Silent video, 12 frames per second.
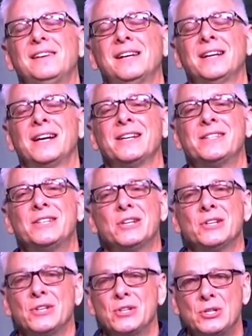And I
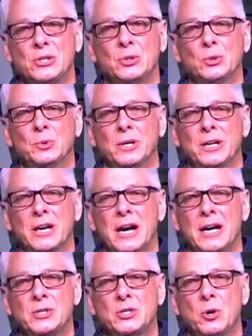didn't do what
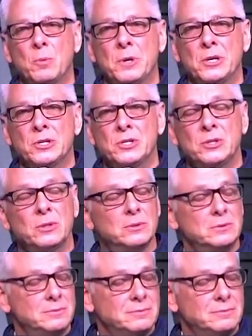God told me to do.